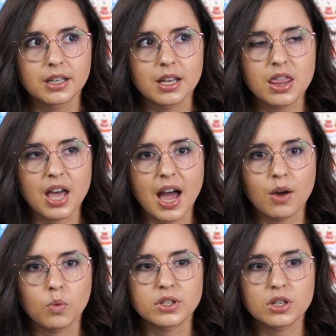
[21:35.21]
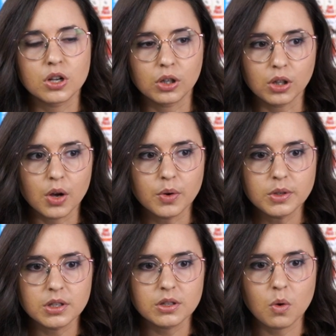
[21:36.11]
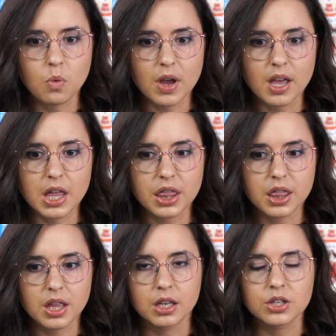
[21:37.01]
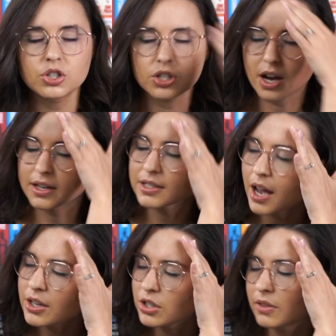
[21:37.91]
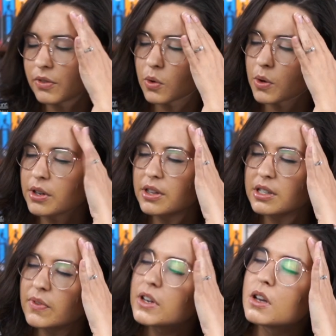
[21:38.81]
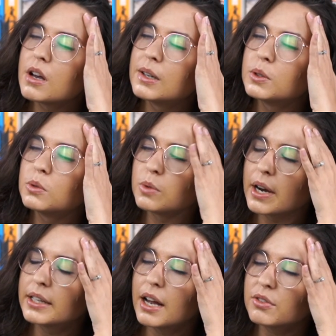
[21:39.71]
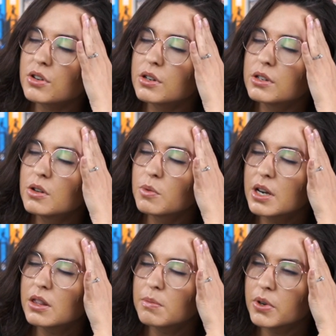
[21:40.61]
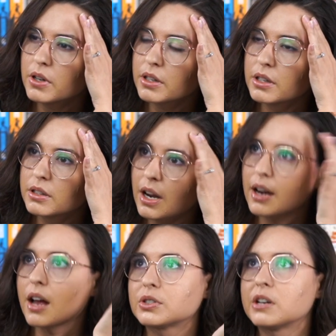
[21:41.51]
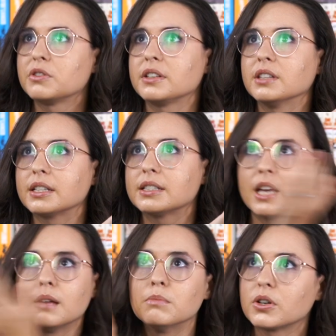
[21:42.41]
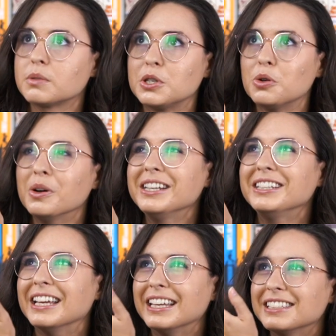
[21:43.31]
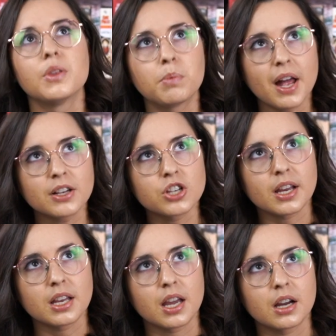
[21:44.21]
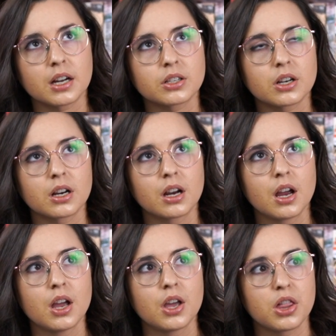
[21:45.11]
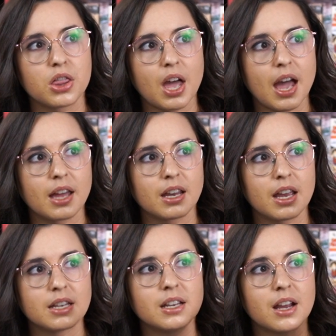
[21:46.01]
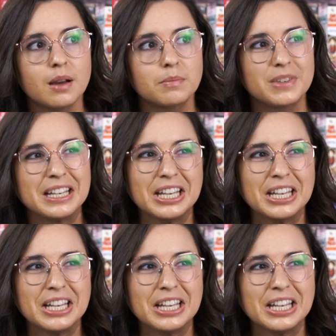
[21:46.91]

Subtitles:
that was close with, shucks, I should have recorded this video right after reading the book, not after I've read like 10 books between it. The black jacket character that ended up